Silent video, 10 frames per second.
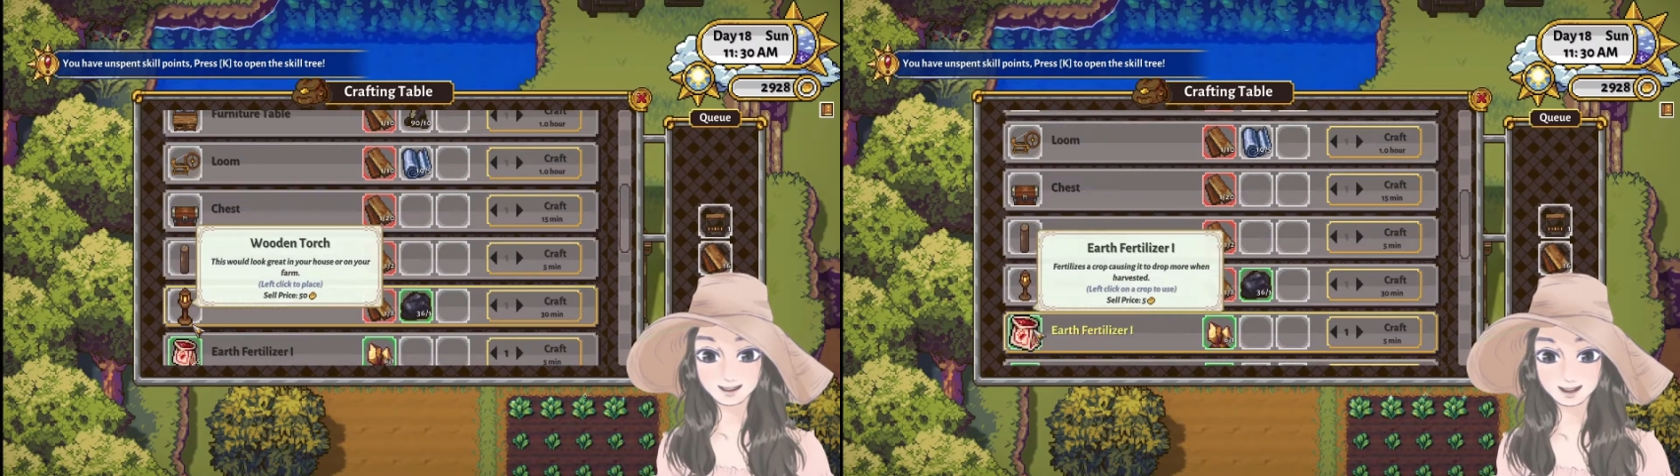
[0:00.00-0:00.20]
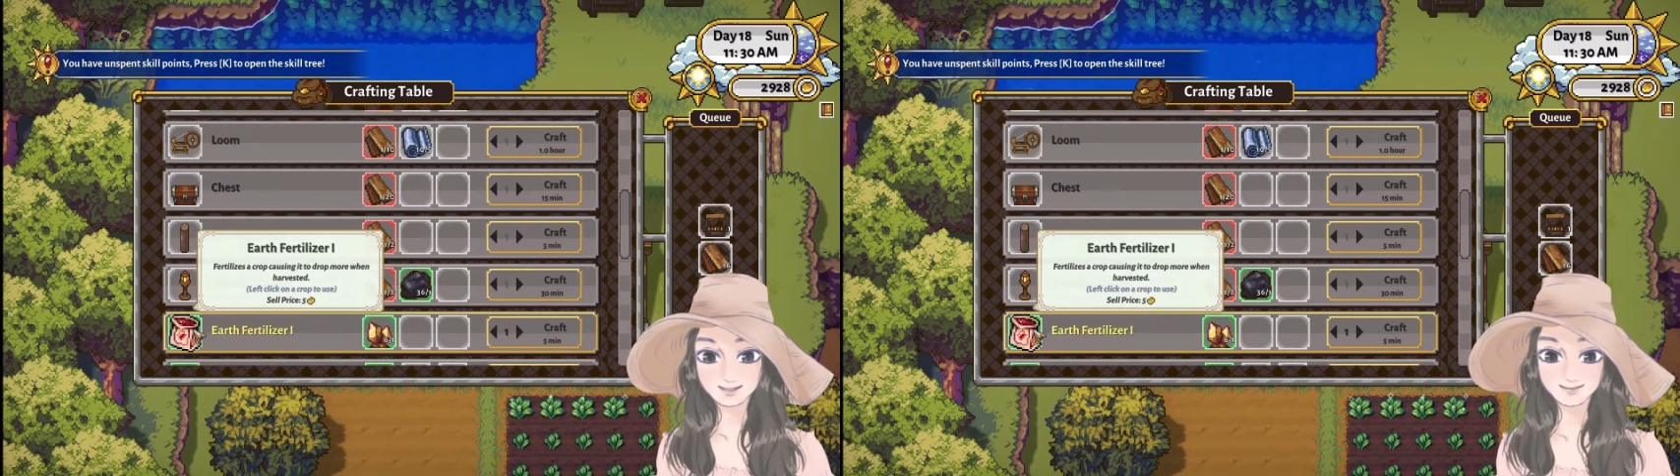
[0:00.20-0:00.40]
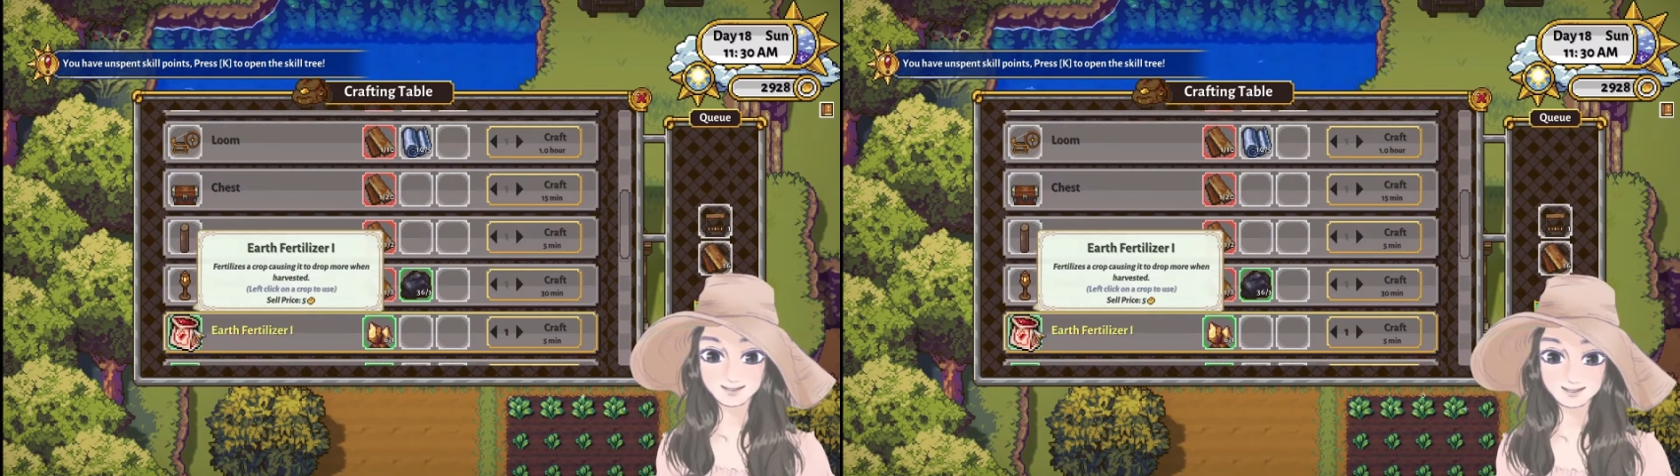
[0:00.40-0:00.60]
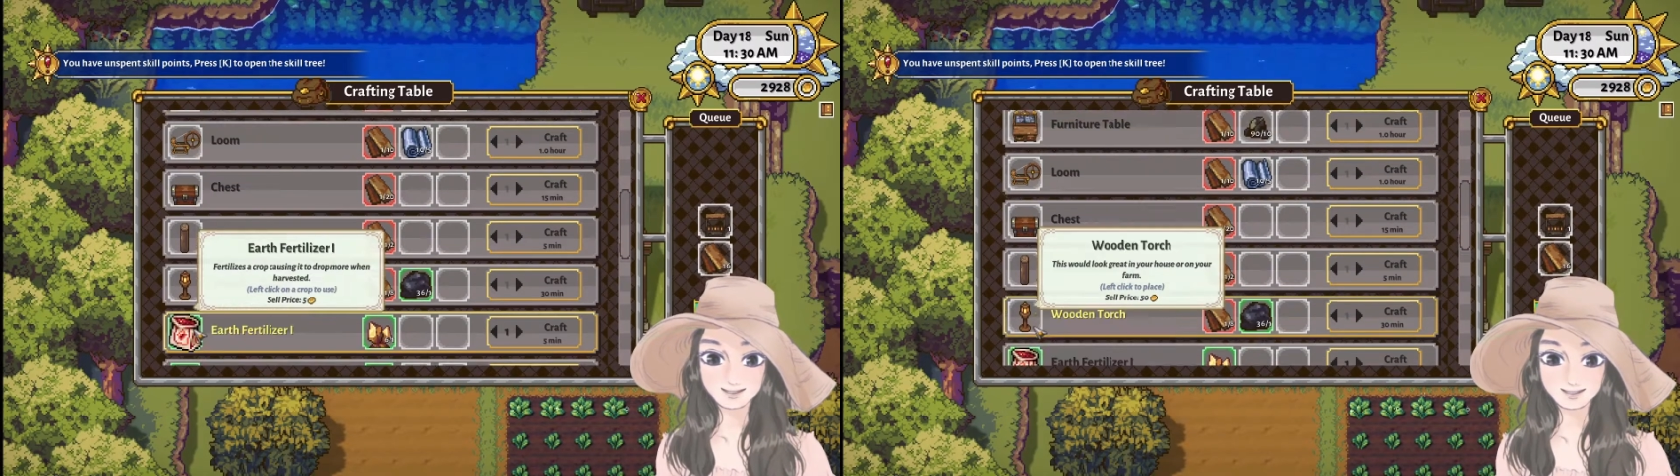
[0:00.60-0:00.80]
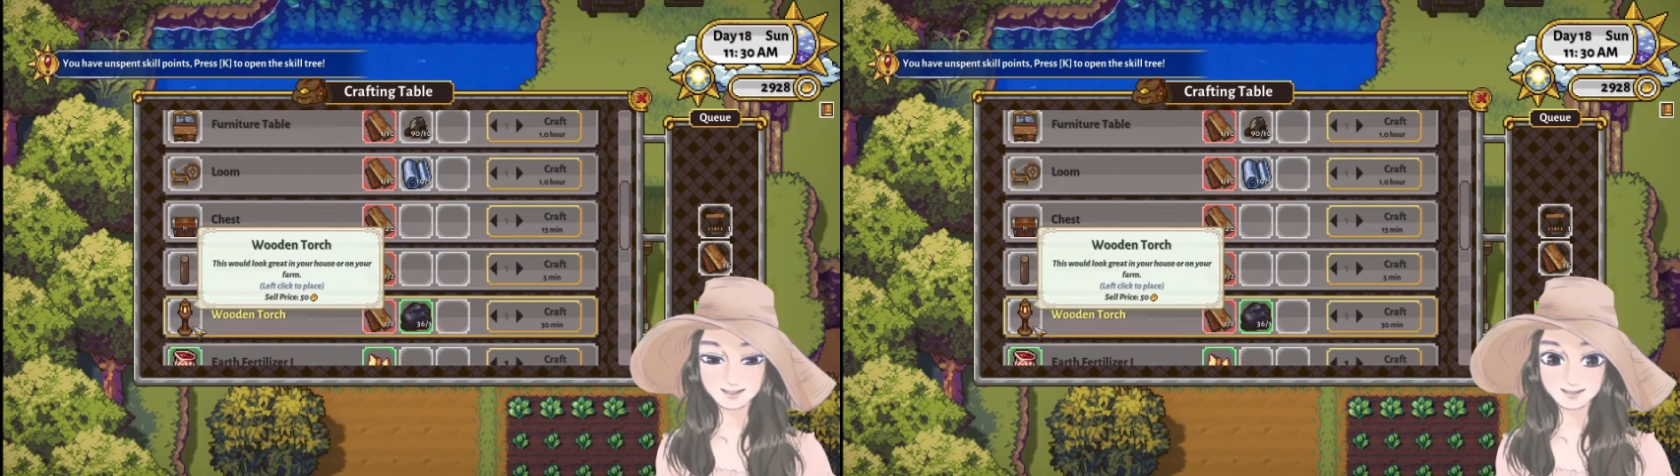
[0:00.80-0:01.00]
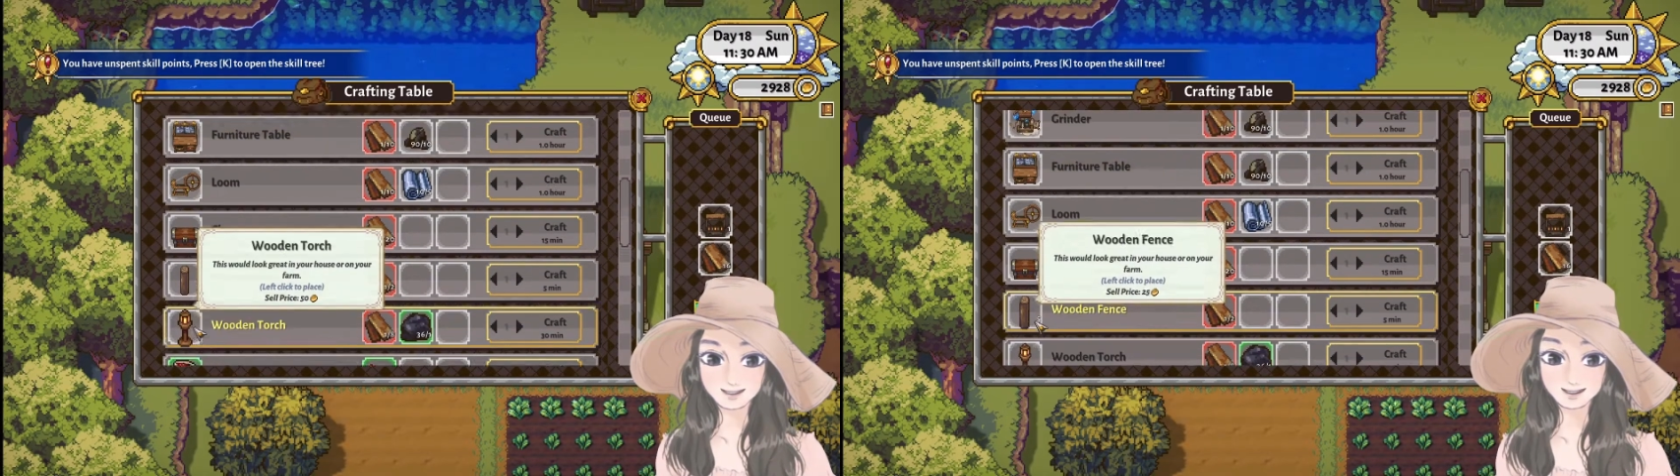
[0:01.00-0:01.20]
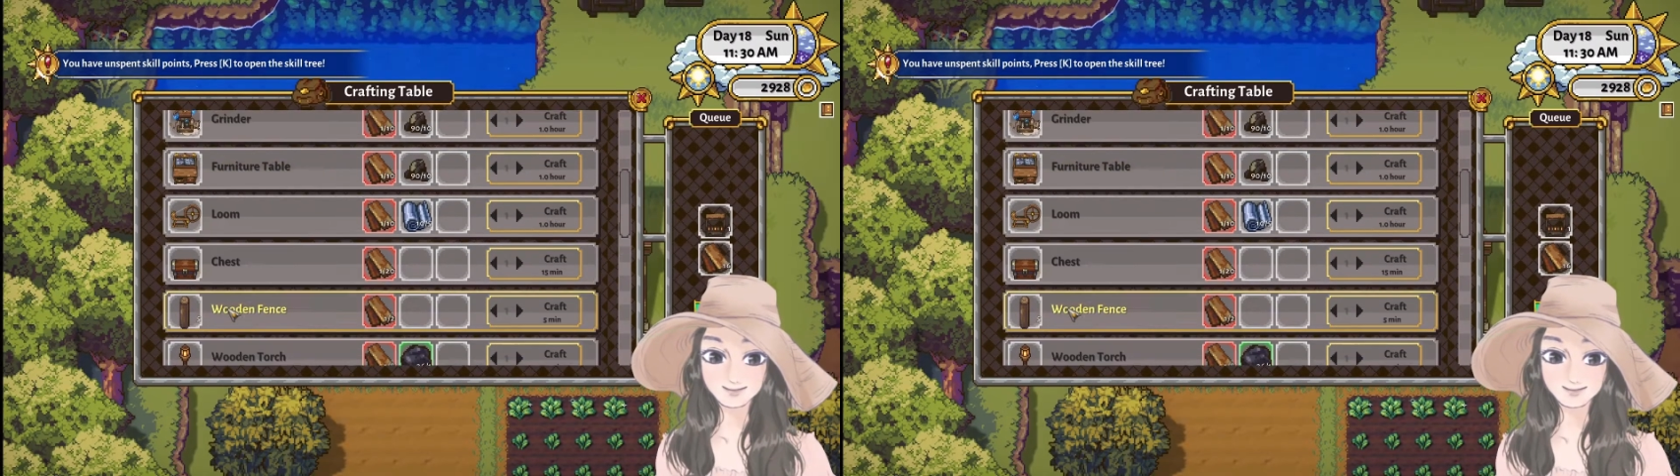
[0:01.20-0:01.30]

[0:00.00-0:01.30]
Uh, but I don't think that